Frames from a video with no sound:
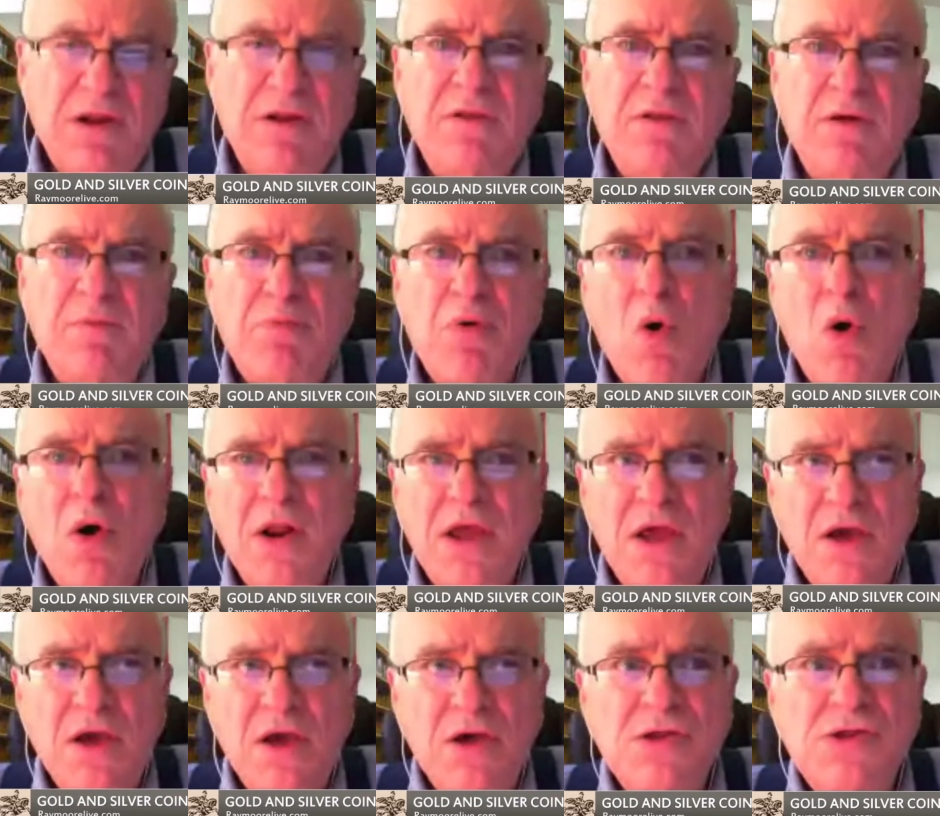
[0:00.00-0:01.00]
the point
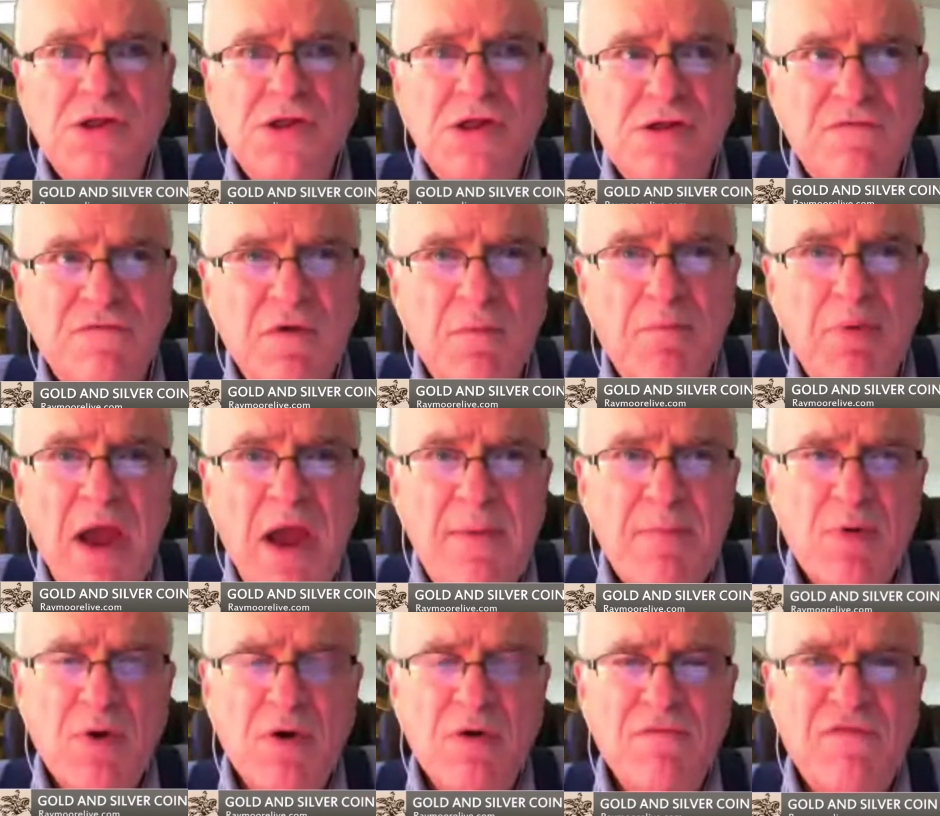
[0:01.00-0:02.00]
is if the
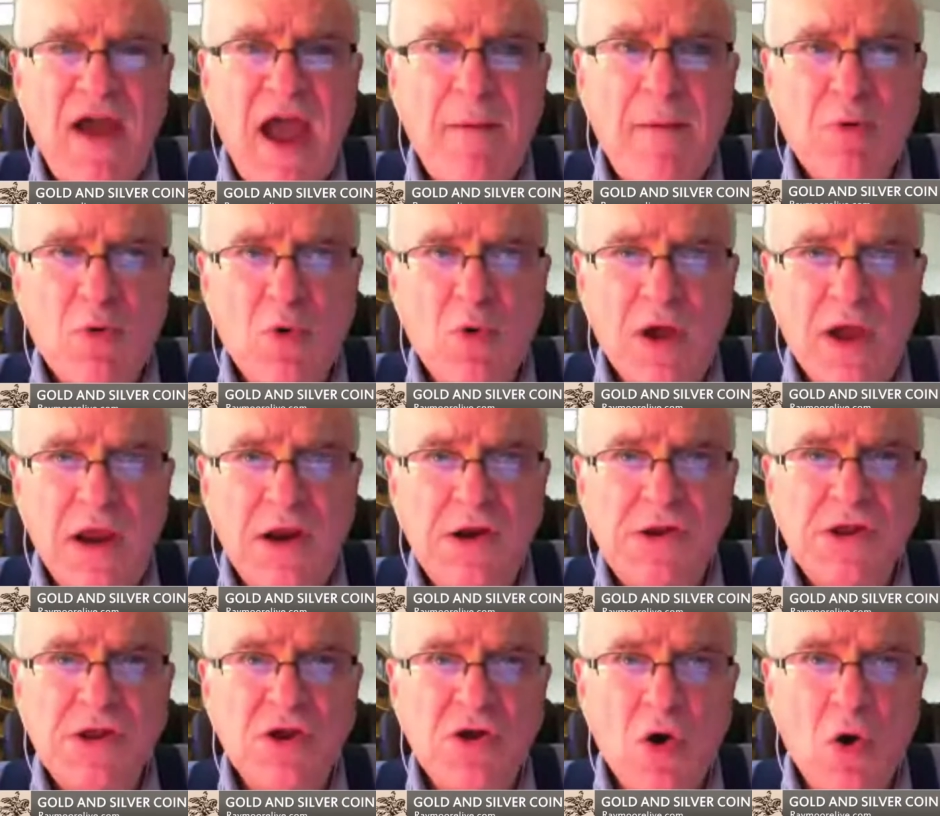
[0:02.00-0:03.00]
paper
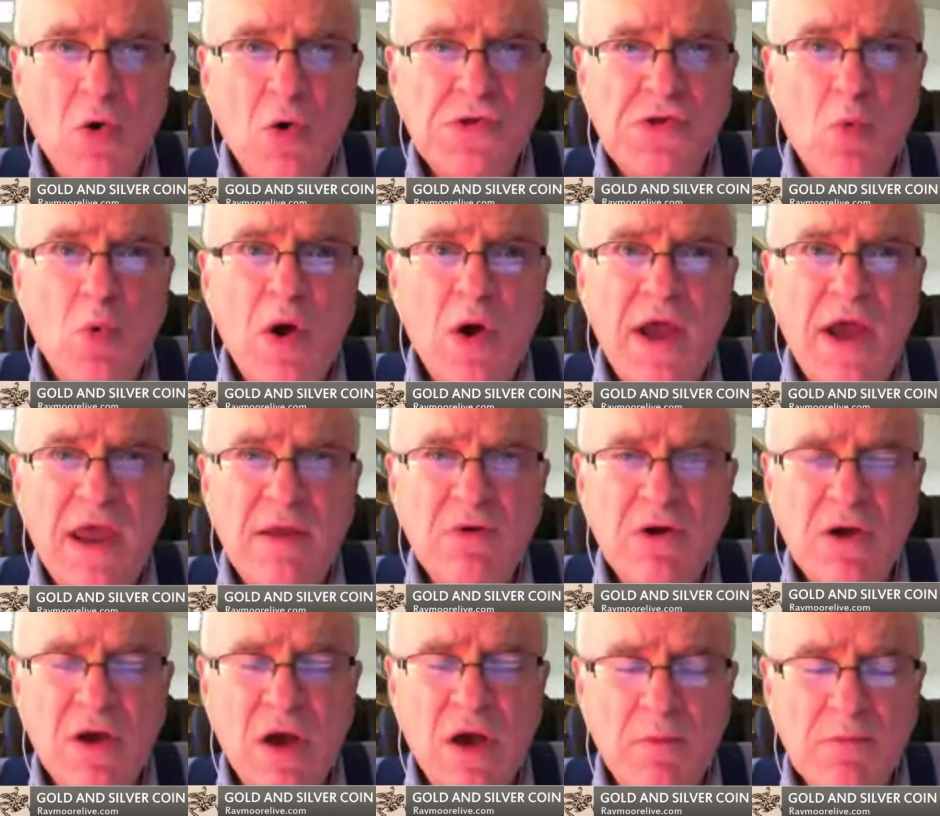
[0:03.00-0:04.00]
evaporates and goes away and
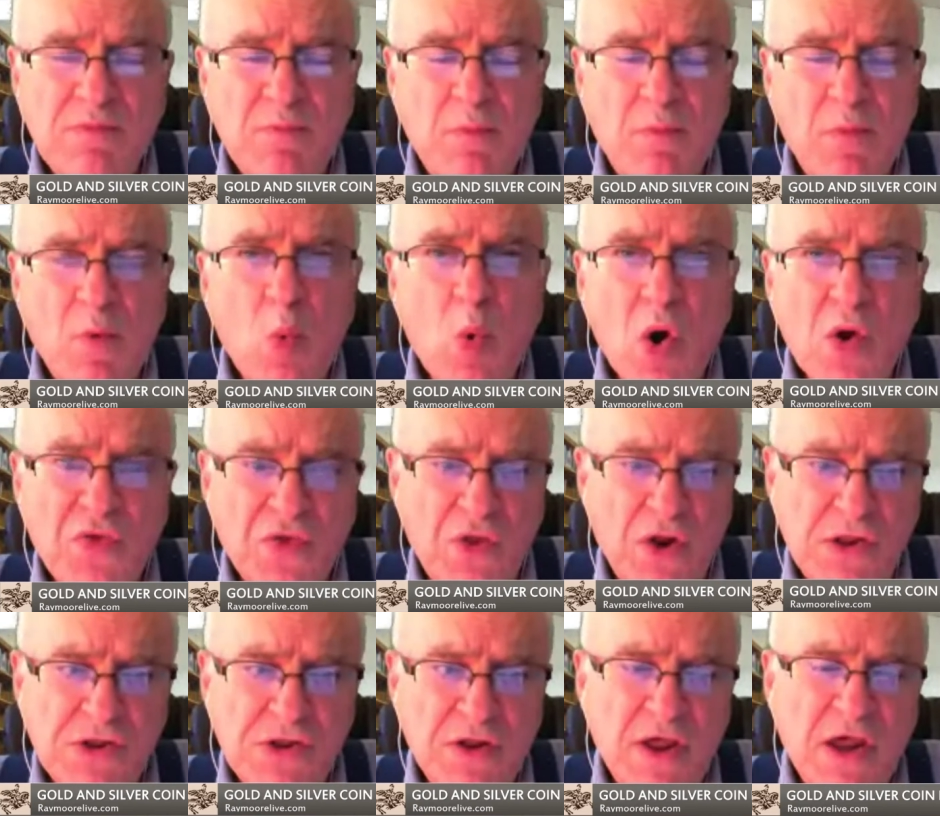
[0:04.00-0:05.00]
becomes
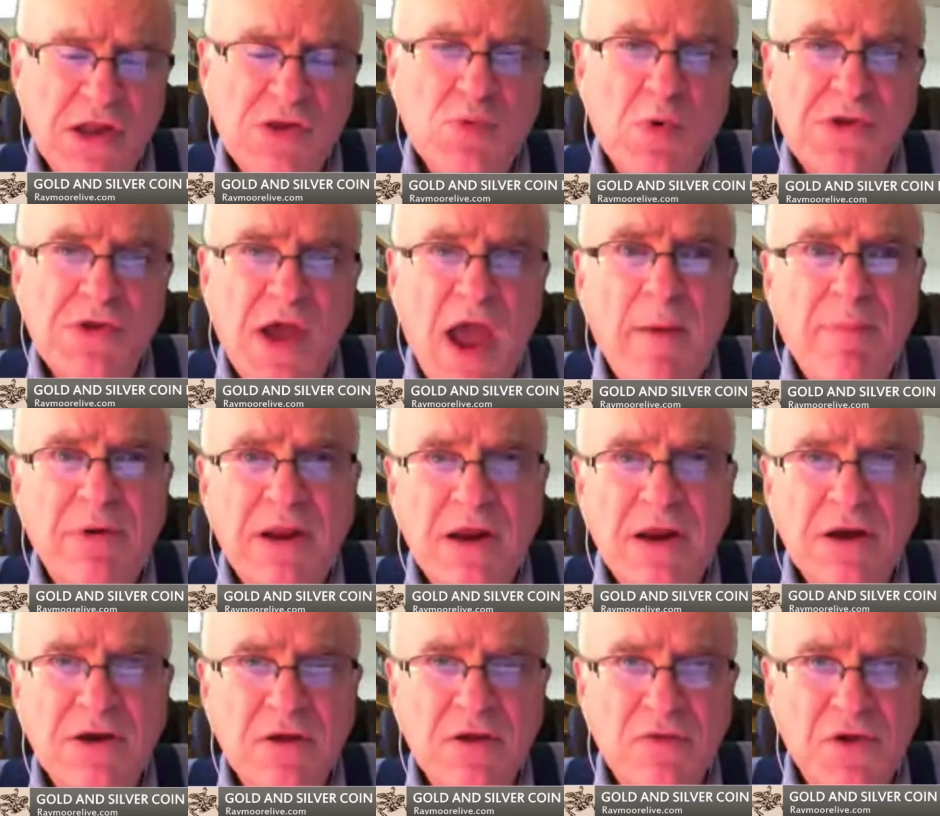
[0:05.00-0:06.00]
worthless, and that's what's happening
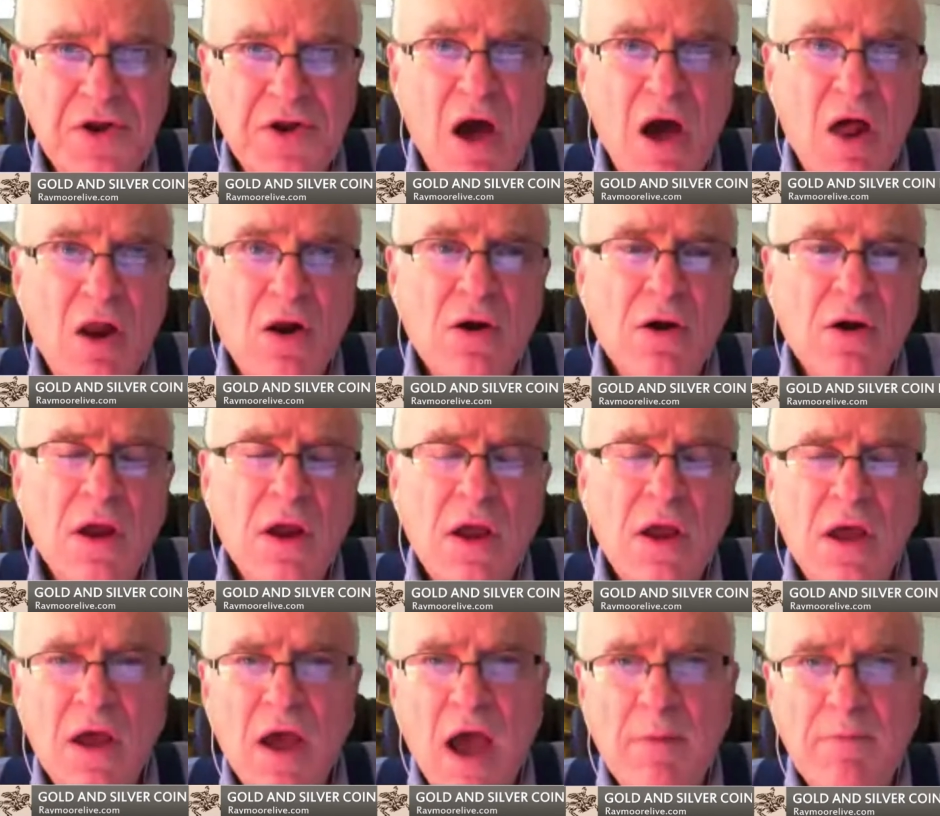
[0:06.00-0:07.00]
to the dollar.
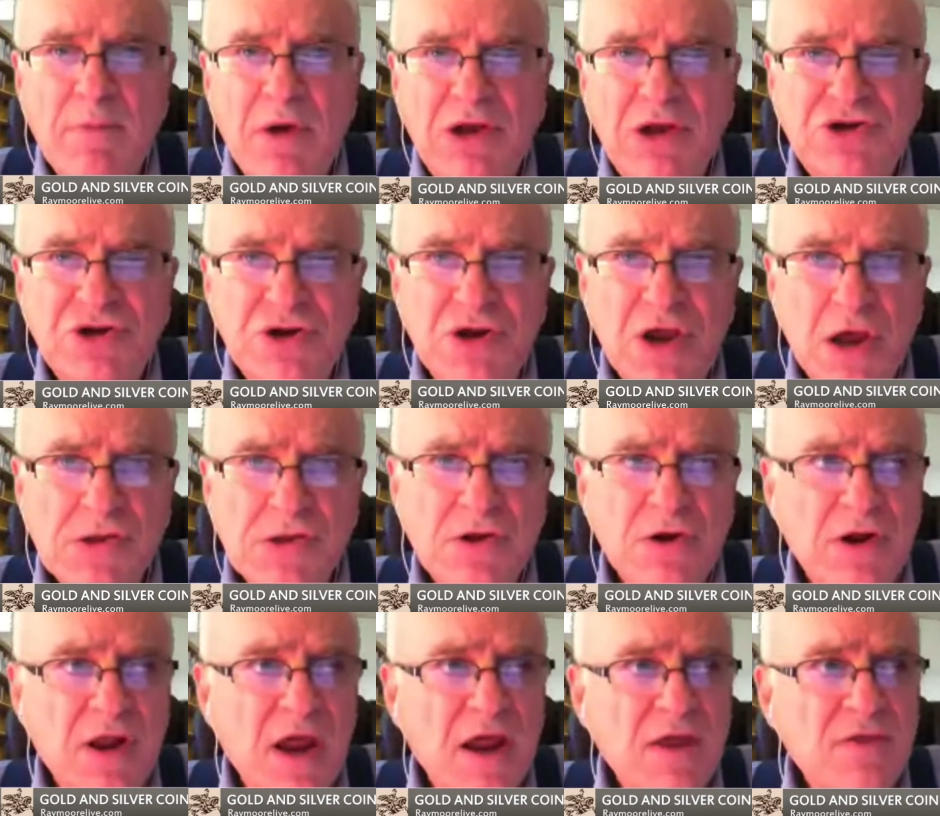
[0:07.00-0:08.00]
I mentioned
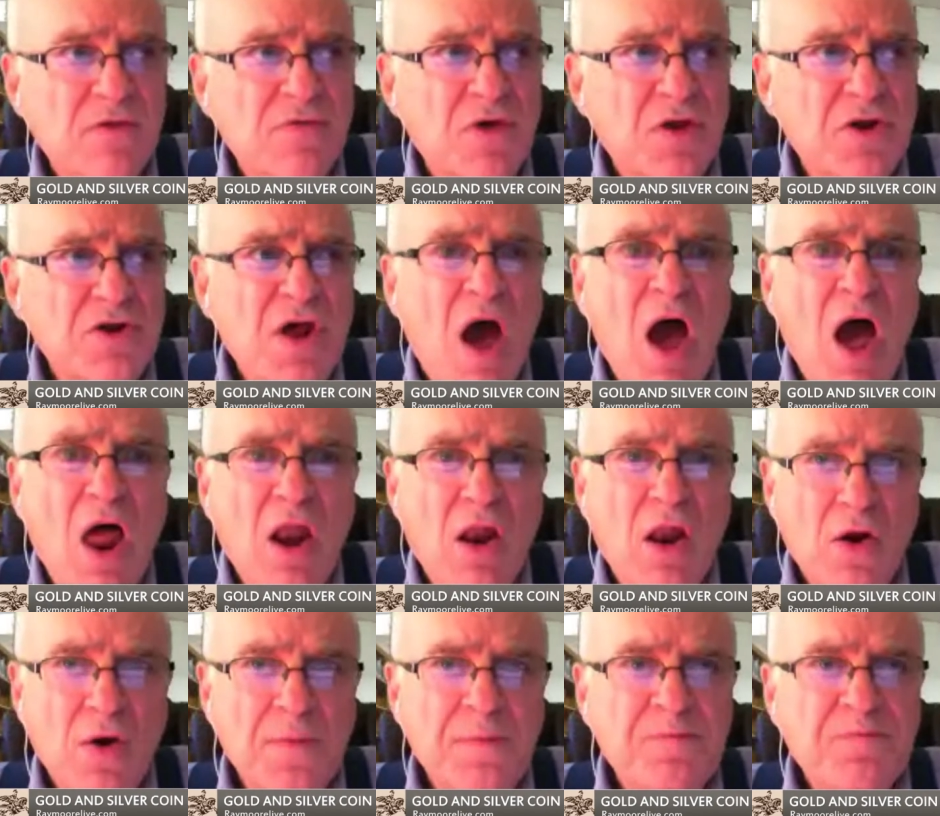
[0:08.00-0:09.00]
yesterday that the
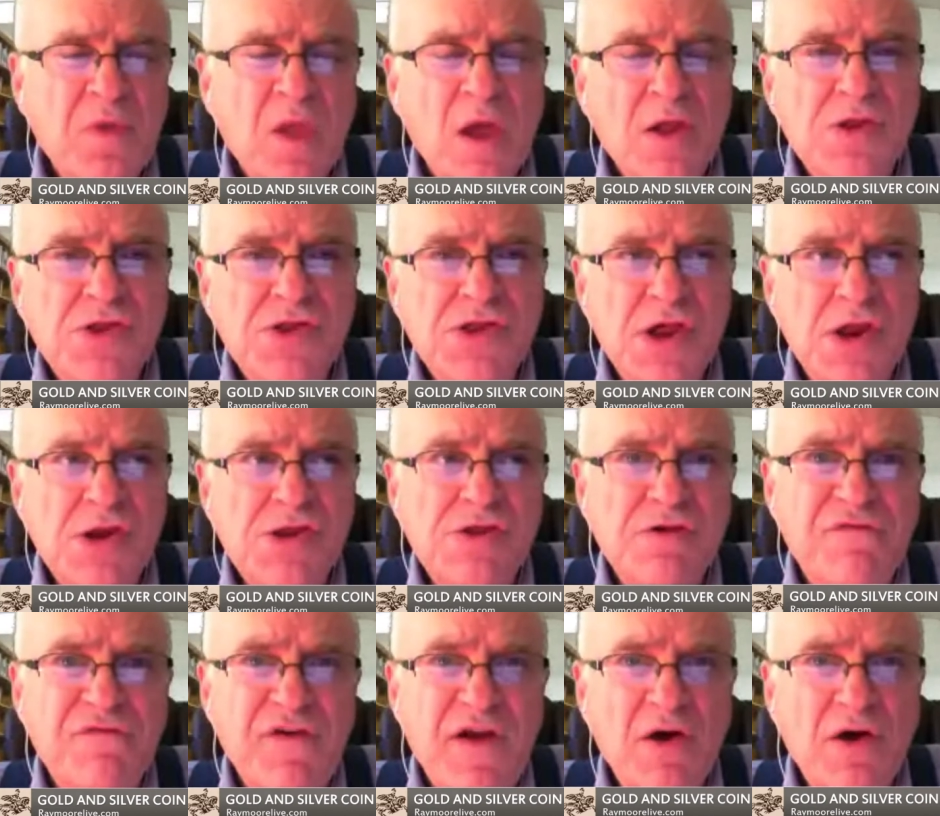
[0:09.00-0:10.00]
dollar, since the
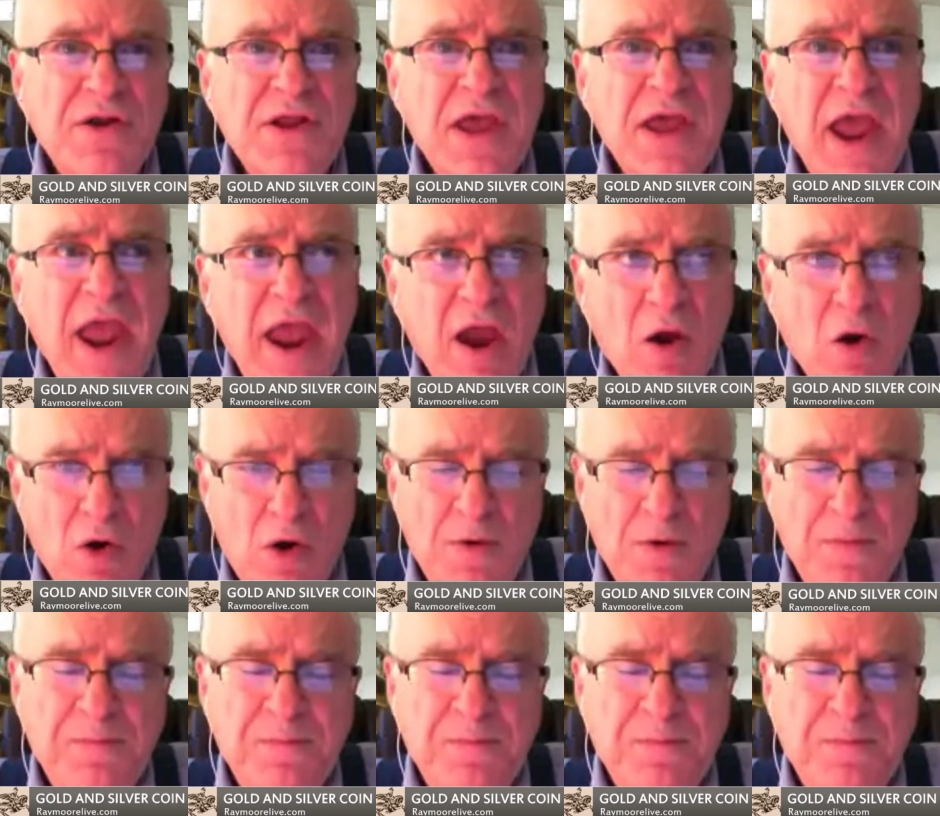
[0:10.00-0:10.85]
founding era,